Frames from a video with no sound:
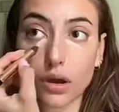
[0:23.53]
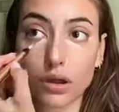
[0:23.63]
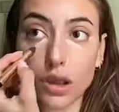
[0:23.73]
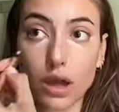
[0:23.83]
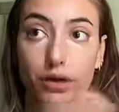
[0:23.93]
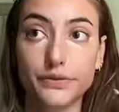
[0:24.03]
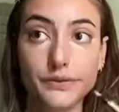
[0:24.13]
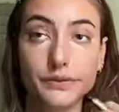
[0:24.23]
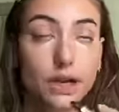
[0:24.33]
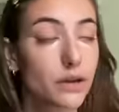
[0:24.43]
A lot of
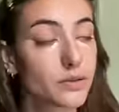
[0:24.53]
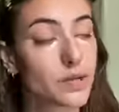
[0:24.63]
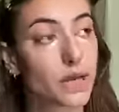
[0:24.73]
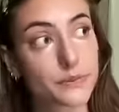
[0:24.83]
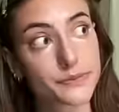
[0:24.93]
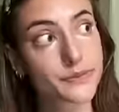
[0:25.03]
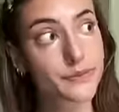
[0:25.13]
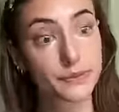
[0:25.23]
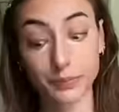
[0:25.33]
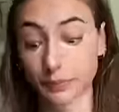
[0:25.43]

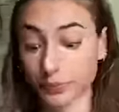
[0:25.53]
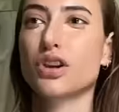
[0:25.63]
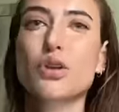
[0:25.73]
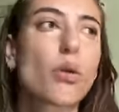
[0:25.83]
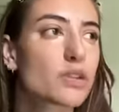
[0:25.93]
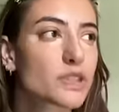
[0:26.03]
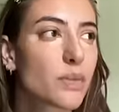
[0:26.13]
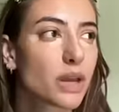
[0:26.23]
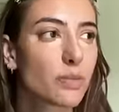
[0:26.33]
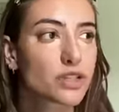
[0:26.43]
stereotypes. You also
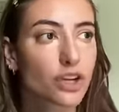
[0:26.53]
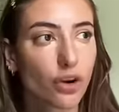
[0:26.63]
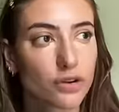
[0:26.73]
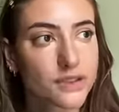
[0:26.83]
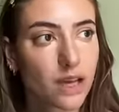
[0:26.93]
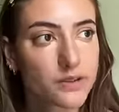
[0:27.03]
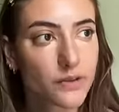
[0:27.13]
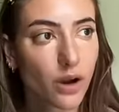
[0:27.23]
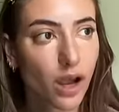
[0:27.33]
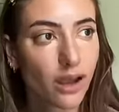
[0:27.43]
made a bunch of Girl Scouts
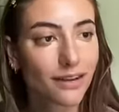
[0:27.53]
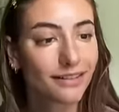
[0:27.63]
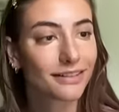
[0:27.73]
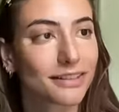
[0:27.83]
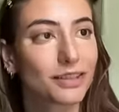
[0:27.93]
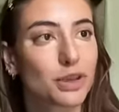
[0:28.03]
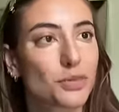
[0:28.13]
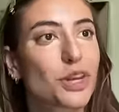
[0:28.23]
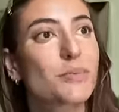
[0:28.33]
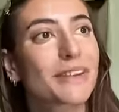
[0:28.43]
cry. You
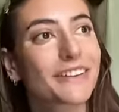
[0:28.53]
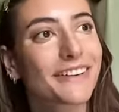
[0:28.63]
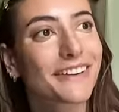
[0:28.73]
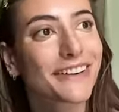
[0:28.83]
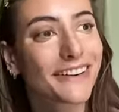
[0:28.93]
beauty blender.